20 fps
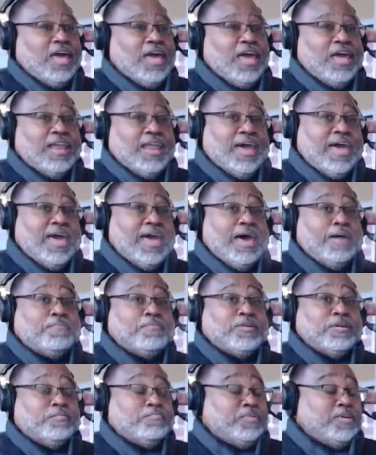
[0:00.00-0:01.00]
And I
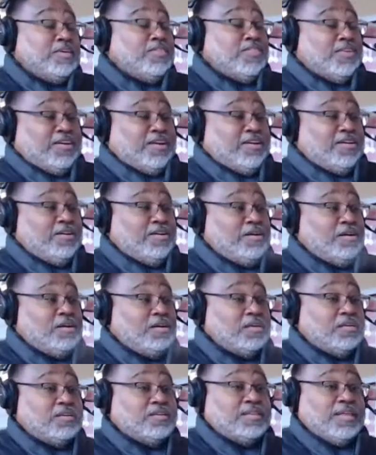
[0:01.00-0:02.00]
happened to be there
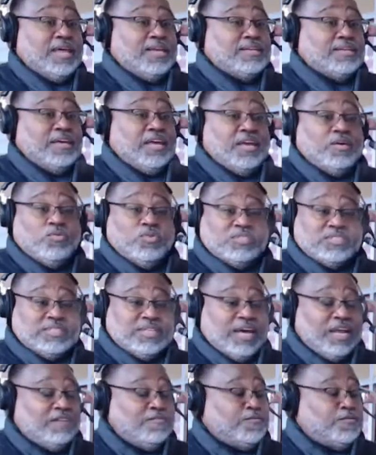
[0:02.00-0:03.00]
that day. It was
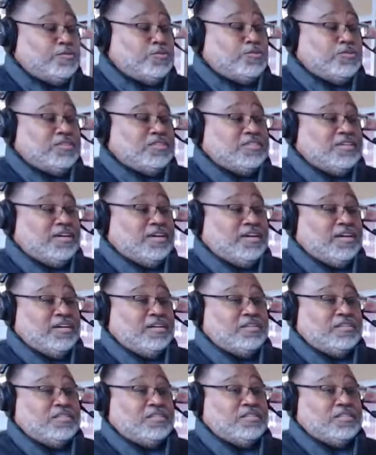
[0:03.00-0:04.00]
not a food
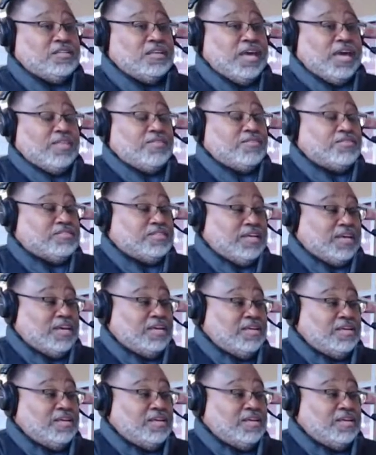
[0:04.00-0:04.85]
gatherers day.